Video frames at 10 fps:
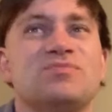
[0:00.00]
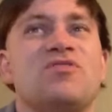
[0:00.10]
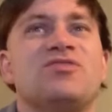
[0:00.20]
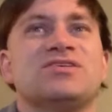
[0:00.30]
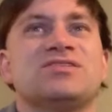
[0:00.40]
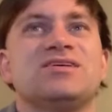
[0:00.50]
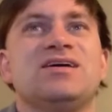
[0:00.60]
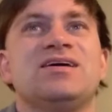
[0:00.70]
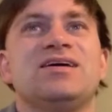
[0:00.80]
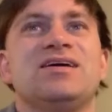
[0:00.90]
movies.
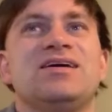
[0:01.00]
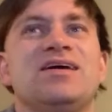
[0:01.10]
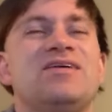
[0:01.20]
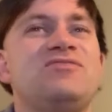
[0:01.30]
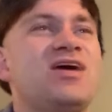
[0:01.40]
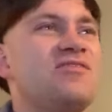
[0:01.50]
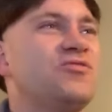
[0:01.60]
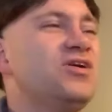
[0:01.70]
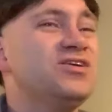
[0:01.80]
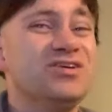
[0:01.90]
If you have,
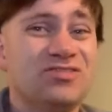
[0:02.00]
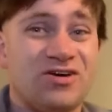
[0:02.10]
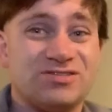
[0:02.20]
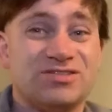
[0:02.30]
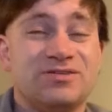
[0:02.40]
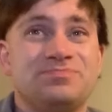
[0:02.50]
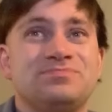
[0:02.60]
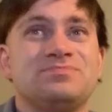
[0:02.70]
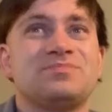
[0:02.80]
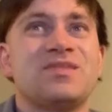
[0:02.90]
what are your thoughts on them?
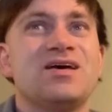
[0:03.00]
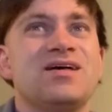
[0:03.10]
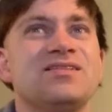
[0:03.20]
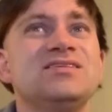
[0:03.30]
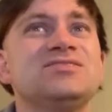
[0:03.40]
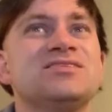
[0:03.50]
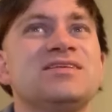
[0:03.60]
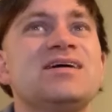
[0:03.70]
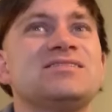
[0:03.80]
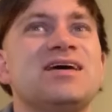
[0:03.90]
Let's look
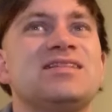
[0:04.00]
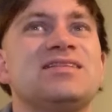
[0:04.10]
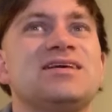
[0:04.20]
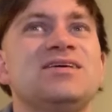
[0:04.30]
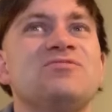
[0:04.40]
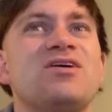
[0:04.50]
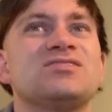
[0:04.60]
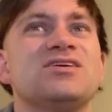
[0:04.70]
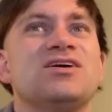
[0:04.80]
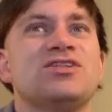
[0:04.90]
next at
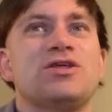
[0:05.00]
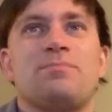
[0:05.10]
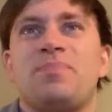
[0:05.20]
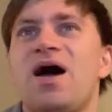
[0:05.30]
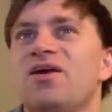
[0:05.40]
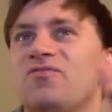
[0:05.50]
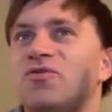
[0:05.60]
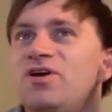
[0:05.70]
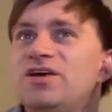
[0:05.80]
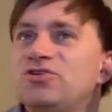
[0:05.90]
Ewoks, The Battle
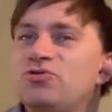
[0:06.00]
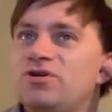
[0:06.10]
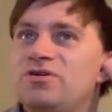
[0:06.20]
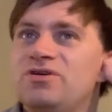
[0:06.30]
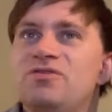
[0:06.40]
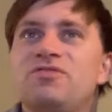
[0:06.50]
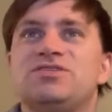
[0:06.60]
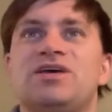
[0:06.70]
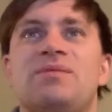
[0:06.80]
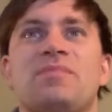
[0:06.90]
for Endor,
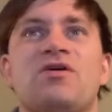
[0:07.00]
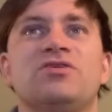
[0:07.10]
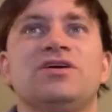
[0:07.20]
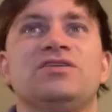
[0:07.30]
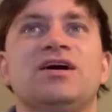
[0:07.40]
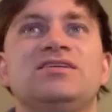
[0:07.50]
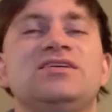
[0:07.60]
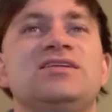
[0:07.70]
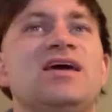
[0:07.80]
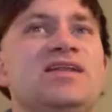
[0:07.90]
which came out in
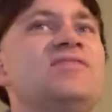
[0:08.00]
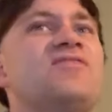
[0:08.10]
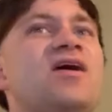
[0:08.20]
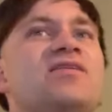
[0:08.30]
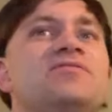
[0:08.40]
1985.